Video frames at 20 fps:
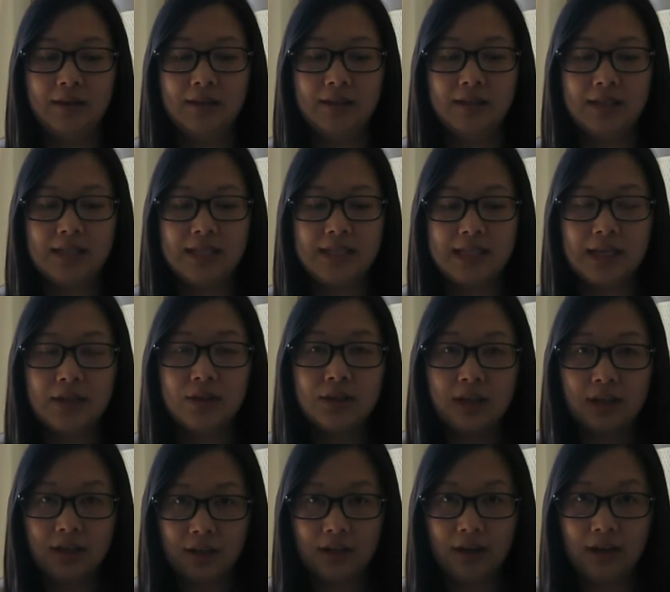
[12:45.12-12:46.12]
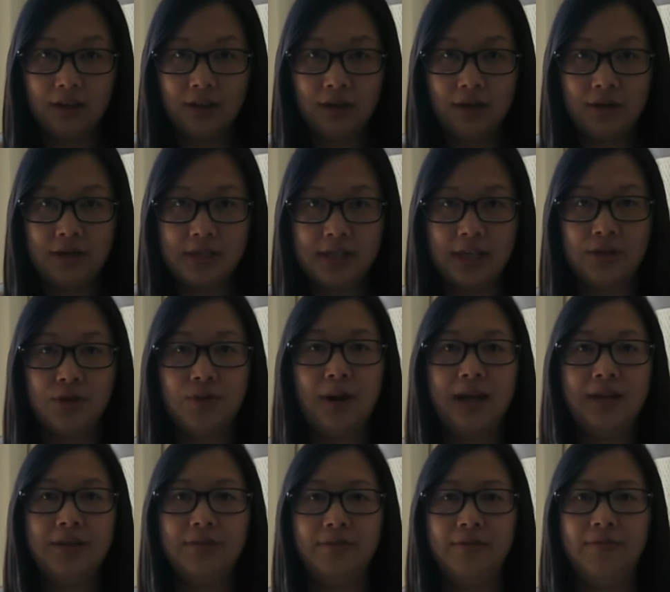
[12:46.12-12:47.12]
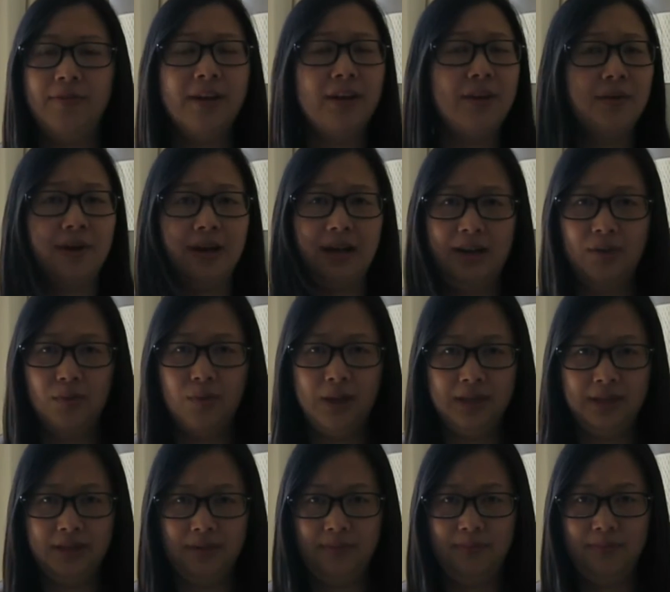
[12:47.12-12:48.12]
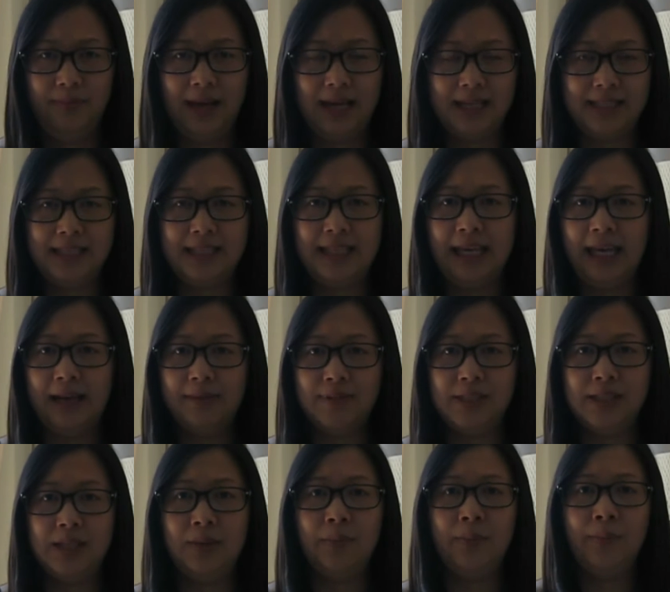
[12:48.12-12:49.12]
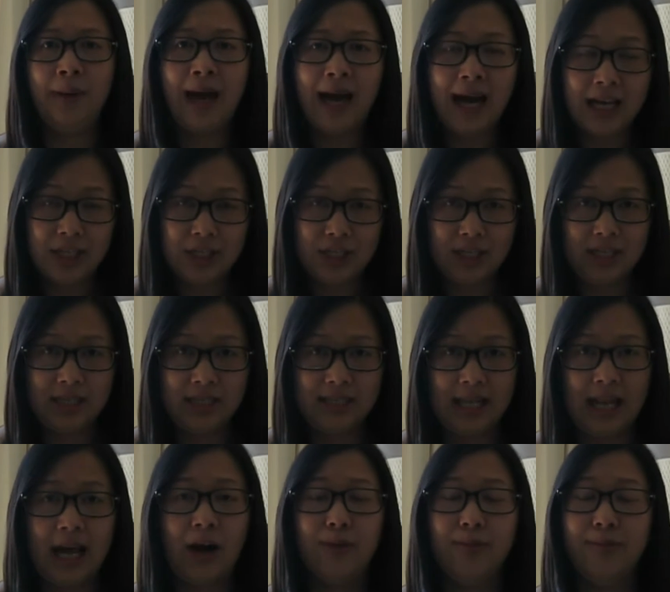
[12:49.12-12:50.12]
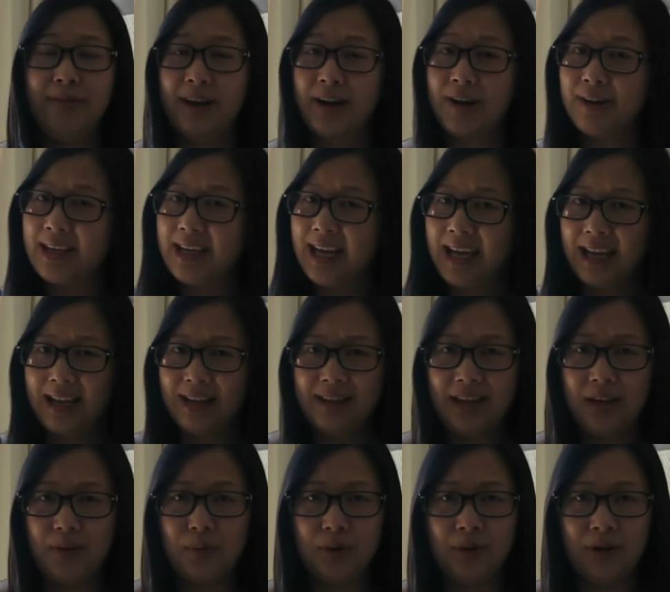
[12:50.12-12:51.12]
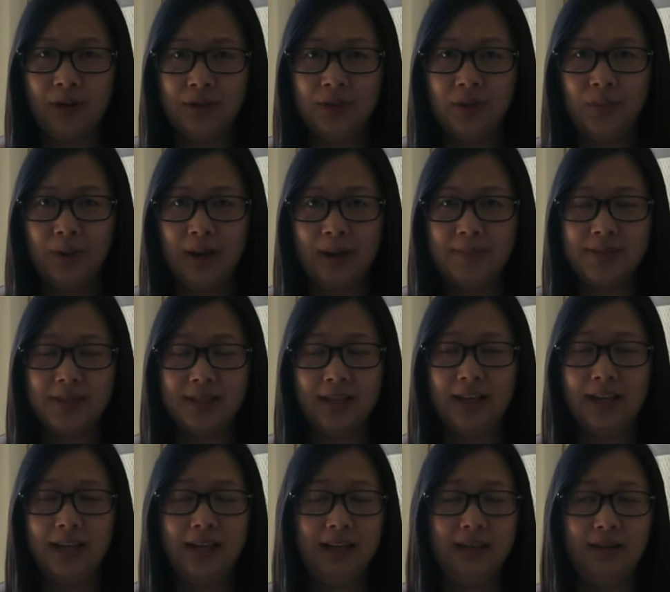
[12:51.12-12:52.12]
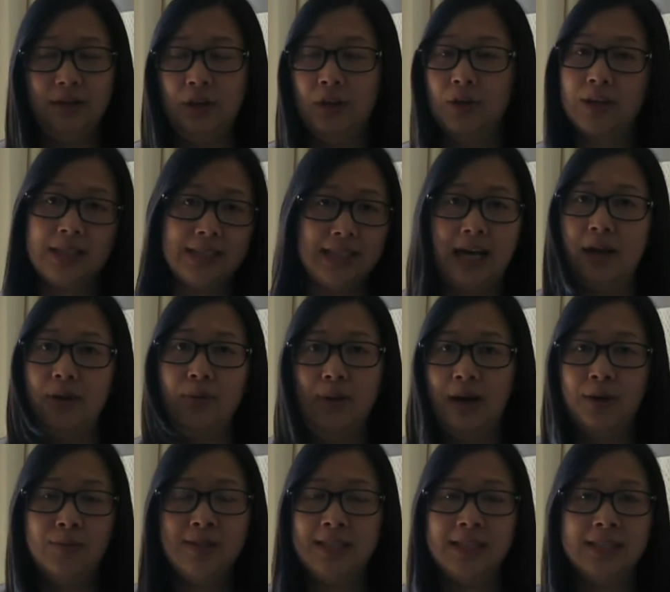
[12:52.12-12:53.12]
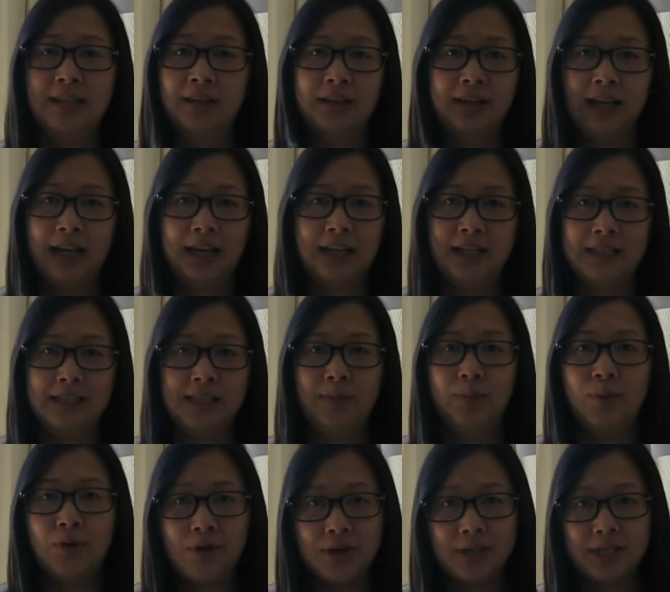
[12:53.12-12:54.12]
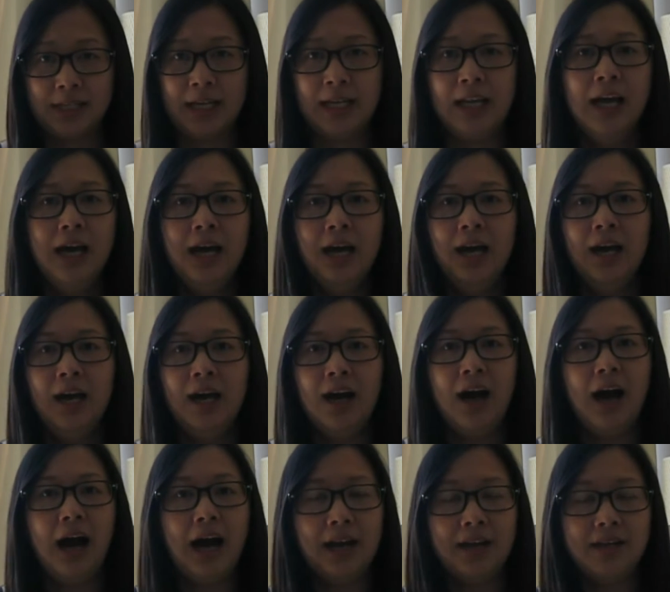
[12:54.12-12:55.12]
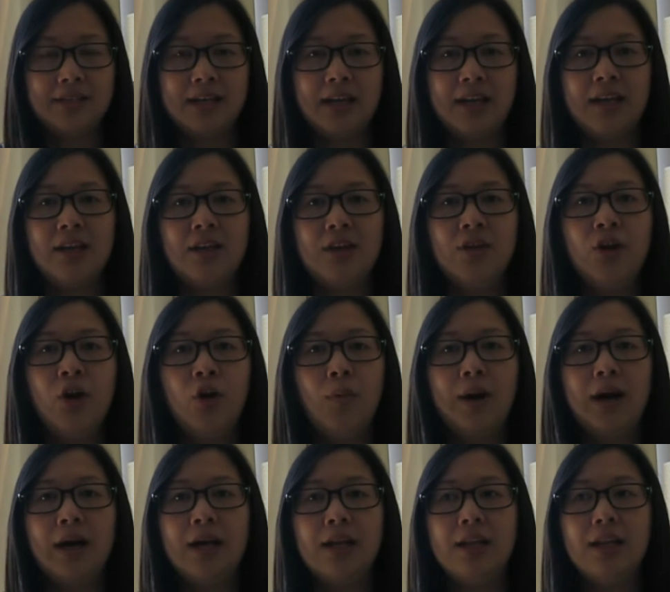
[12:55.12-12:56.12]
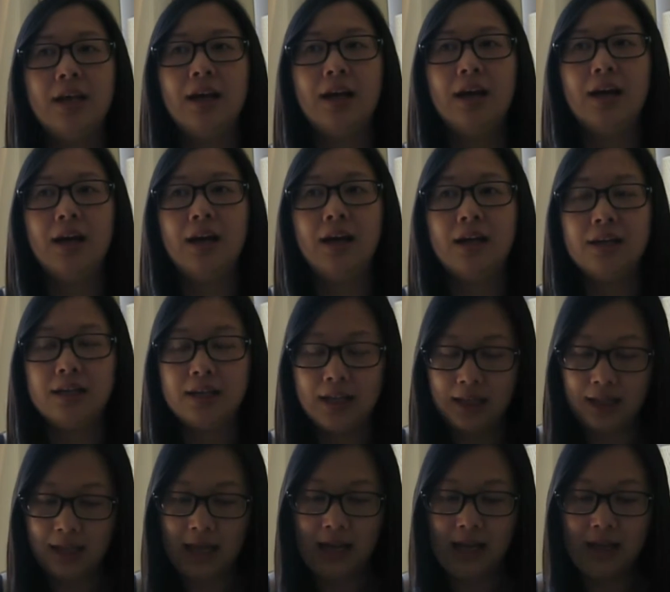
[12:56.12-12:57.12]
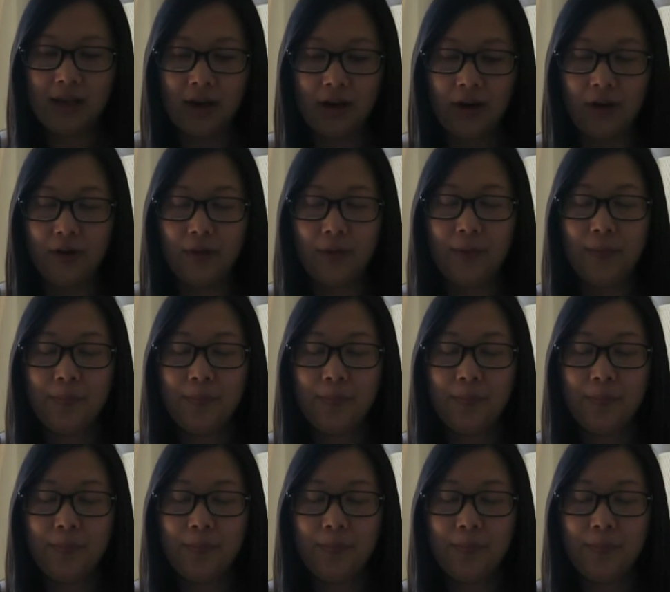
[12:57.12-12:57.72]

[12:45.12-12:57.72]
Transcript: silk colors and trying to figure out what the best DMC matches and how variegated they were on the website, you know, because I wasn't looking at these in person, I decided, you know what, let it go.